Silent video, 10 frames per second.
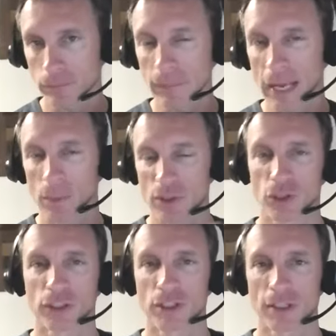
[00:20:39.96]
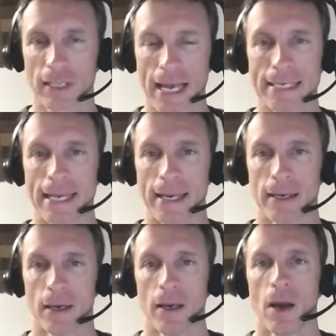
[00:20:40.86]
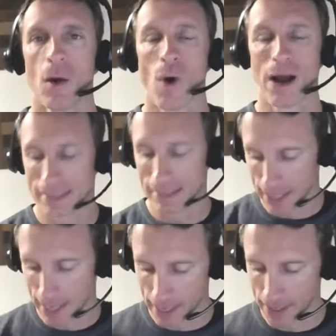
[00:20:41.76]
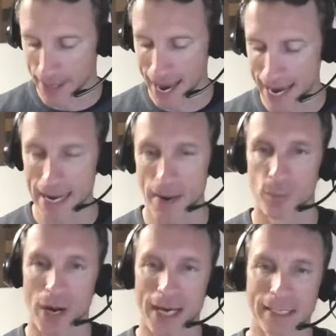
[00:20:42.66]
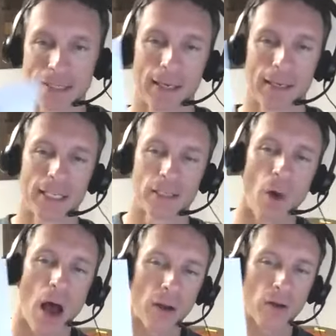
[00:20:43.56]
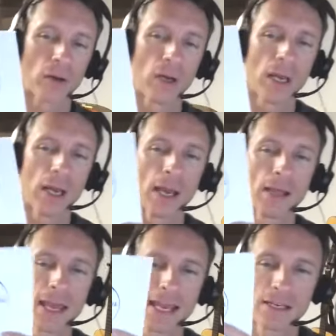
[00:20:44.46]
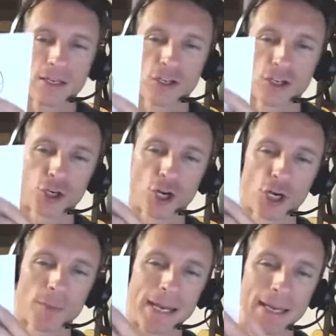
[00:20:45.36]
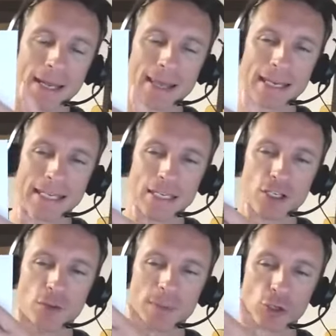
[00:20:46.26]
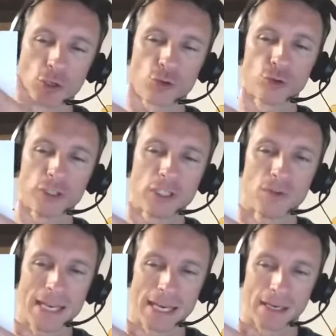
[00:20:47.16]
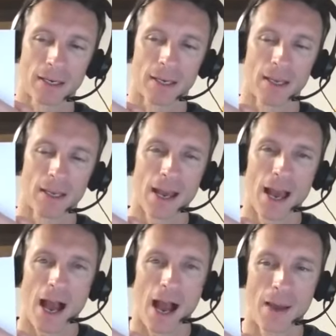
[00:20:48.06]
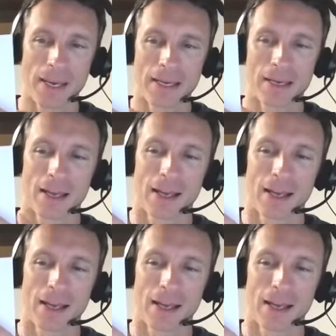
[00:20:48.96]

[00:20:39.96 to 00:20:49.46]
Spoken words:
And what Cirque du Soleil did was they embraced this model. They determined they needed to be truly unique. I mean,